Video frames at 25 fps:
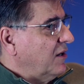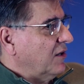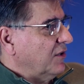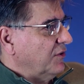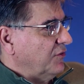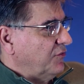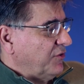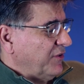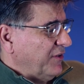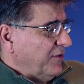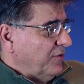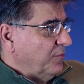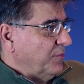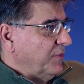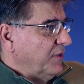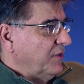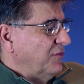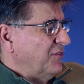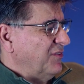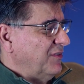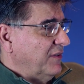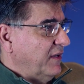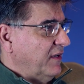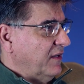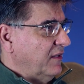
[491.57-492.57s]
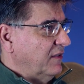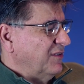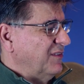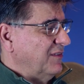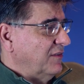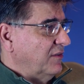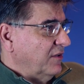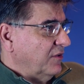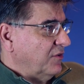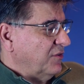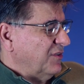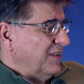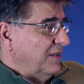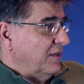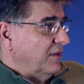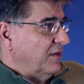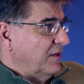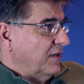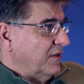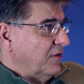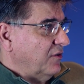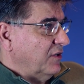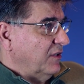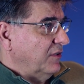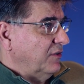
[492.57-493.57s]
Curtailment, yeah.
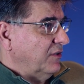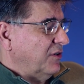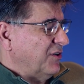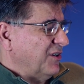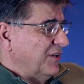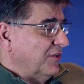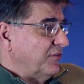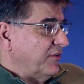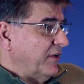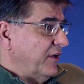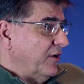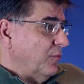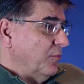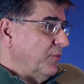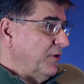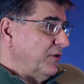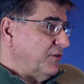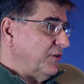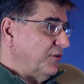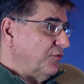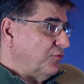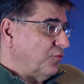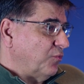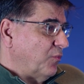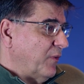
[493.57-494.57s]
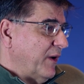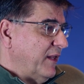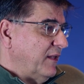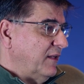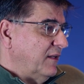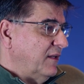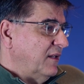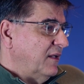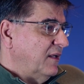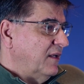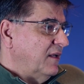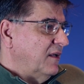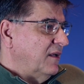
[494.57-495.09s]
Curtailment is when